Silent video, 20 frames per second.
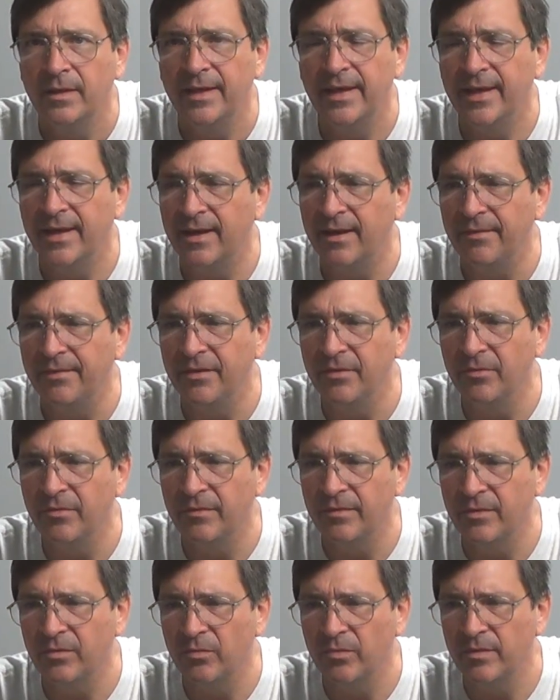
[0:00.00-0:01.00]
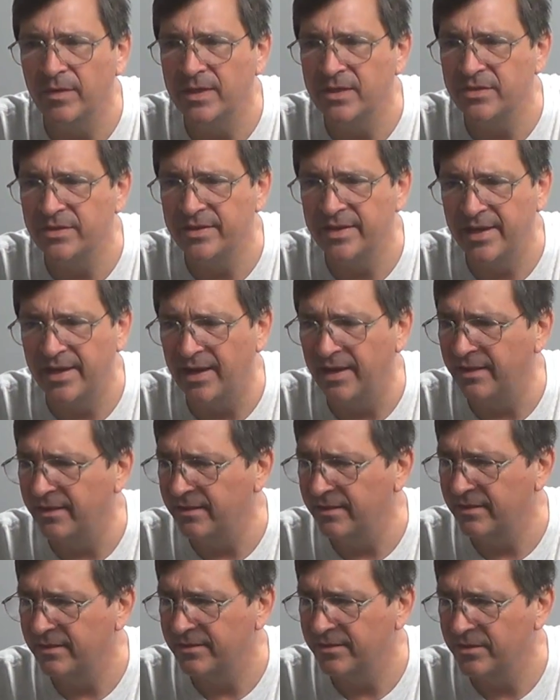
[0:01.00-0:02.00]
Yeah,
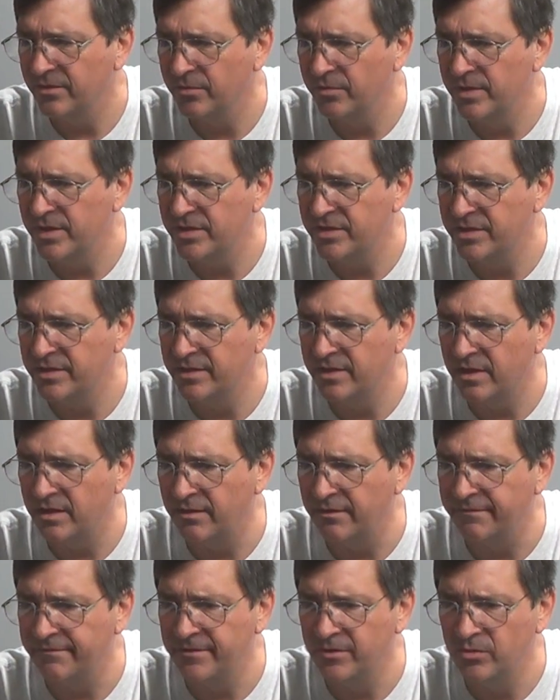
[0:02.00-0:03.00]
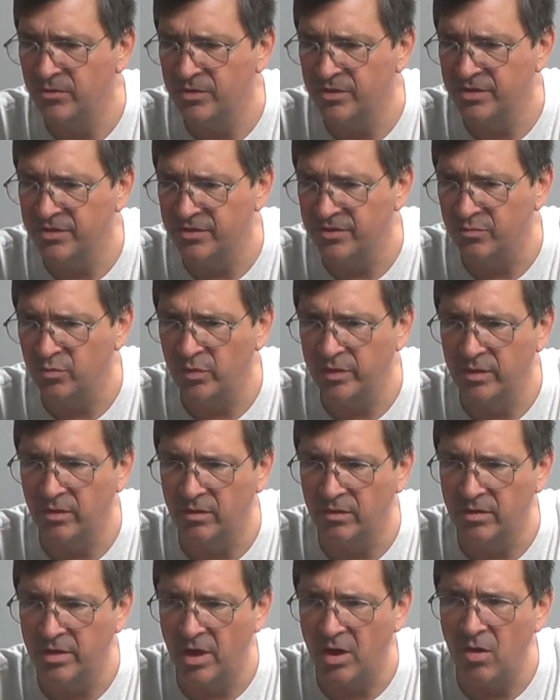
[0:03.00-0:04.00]
the reason fuses
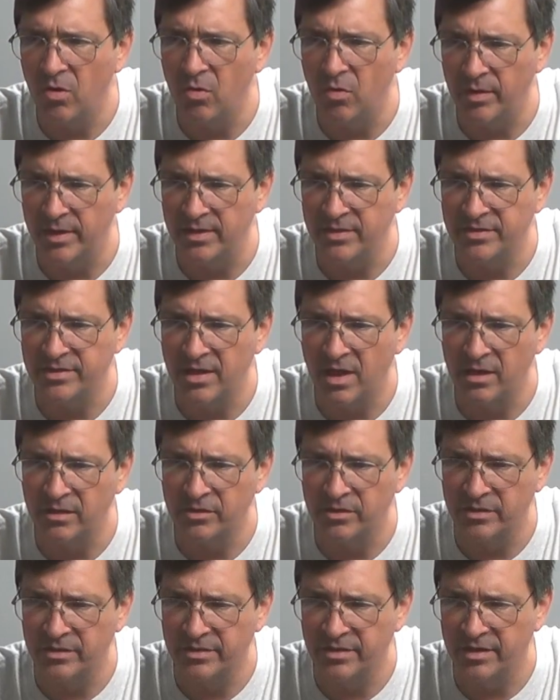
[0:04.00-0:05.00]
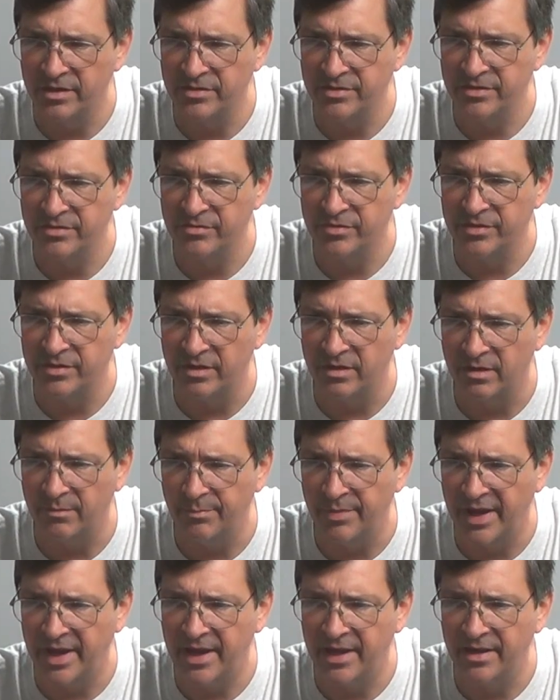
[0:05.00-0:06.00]
will go is not just because there's a
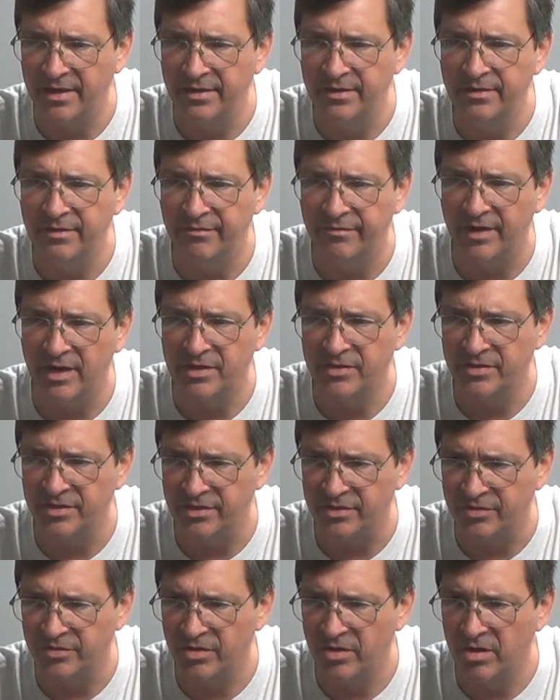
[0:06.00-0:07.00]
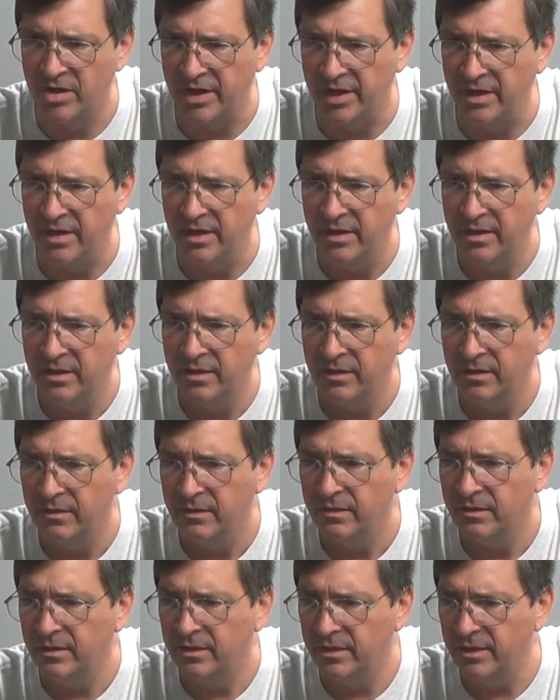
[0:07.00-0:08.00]
bad device in the circuit.
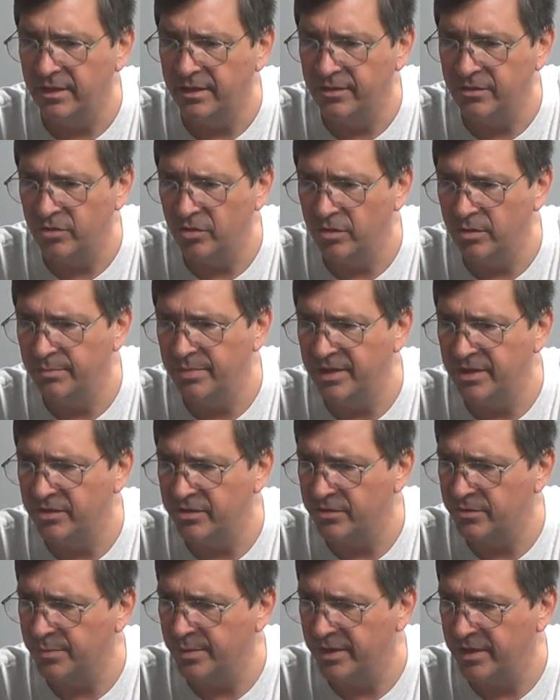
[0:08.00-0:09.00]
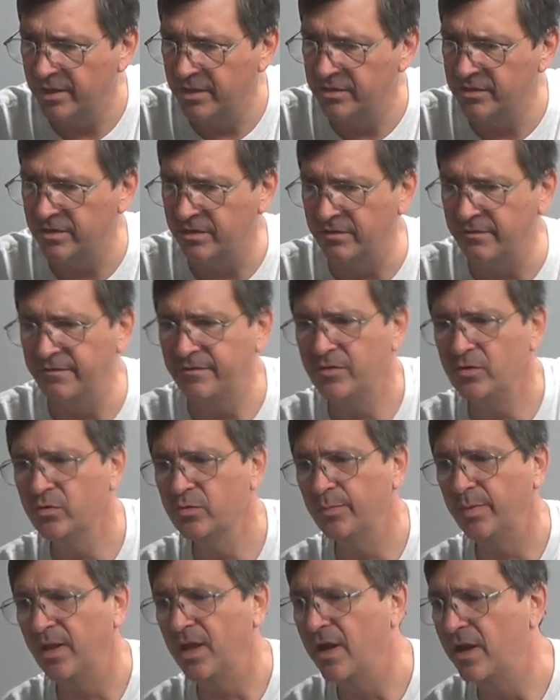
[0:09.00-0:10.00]
It could be just because of the
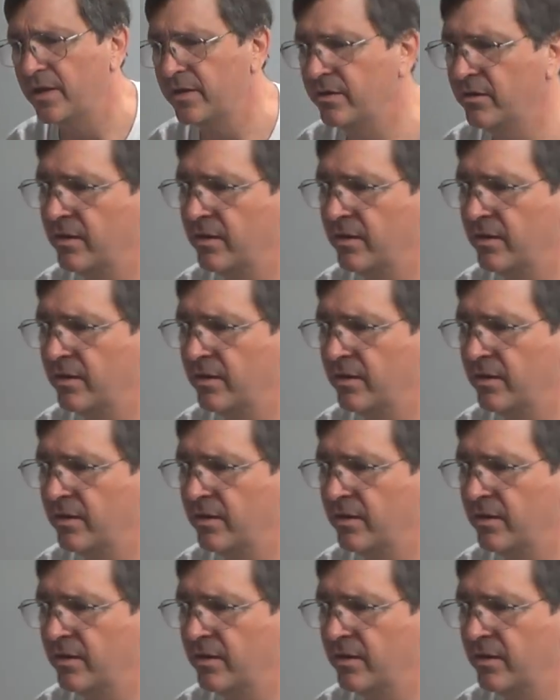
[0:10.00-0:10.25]
fuse block.